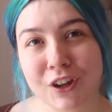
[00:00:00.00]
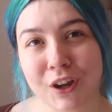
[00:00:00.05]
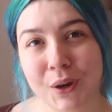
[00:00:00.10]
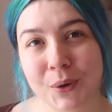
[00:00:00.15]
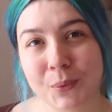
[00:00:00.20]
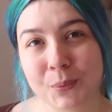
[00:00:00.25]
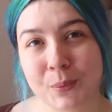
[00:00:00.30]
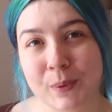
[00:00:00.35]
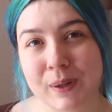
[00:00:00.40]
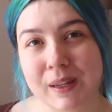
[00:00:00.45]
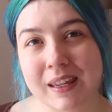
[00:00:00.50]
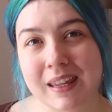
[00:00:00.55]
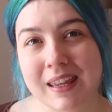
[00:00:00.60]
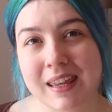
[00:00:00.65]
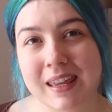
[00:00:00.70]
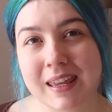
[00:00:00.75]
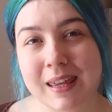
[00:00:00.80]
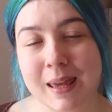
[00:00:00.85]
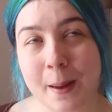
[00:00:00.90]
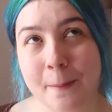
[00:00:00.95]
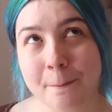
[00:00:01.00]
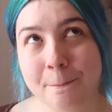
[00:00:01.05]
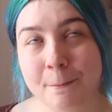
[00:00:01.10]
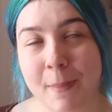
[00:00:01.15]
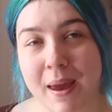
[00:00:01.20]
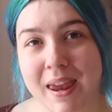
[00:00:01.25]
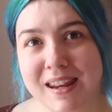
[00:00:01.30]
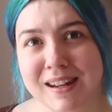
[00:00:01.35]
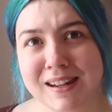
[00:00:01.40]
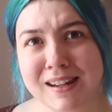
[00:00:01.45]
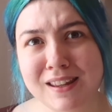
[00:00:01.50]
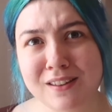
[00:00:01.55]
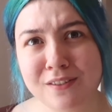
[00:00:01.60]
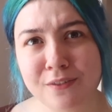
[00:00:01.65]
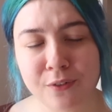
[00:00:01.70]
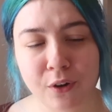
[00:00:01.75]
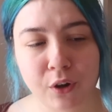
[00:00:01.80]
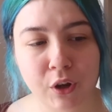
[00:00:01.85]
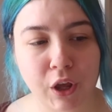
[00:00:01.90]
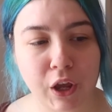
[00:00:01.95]
show, we mainly
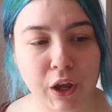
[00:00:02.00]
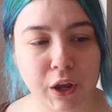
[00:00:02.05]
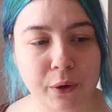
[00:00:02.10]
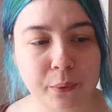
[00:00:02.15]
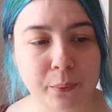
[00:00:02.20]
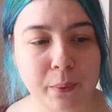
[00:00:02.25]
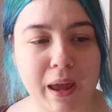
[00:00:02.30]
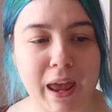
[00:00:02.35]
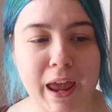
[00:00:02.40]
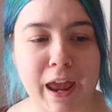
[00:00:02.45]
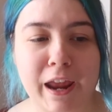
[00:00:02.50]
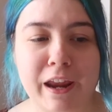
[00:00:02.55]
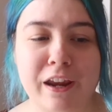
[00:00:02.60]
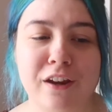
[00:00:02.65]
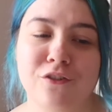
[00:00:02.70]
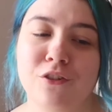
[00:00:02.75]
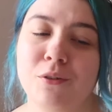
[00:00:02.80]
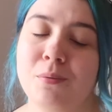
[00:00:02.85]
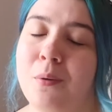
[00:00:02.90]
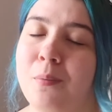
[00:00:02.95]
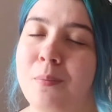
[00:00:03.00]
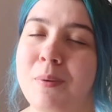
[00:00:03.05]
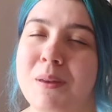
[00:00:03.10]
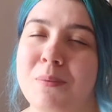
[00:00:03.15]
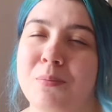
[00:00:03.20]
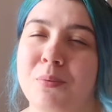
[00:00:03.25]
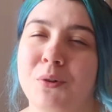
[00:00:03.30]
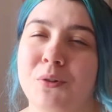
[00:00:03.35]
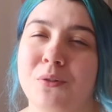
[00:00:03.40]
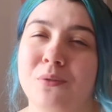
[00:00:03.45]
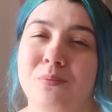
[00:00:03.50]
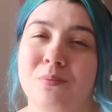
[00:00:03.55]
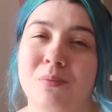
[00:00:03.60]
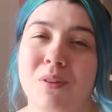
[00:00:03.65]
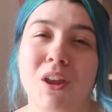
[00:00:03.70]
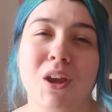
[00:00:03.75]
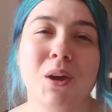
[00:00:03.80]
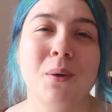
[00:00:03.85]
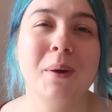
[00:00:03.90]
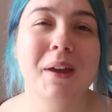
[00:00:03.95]
follow a group of people
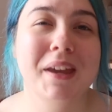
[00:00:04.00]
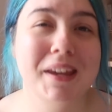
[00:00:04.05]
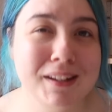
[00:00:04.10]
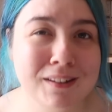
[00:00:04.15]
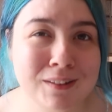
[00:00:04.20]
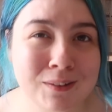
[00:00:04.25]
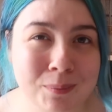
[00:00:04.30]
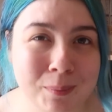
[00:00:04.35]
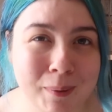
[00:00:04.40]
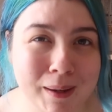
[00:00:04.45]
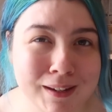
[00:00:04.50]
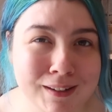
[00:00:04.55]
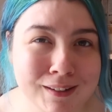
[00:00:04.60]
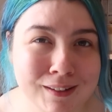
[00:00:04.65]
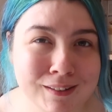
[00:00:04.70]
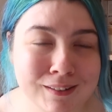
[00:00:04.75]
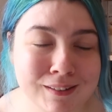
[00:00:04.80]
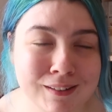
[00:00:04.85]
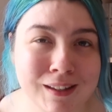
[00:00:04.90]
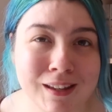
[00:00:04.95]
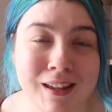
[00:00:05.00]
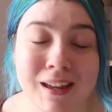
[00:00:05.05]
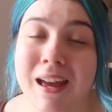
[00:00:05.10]
who are in space.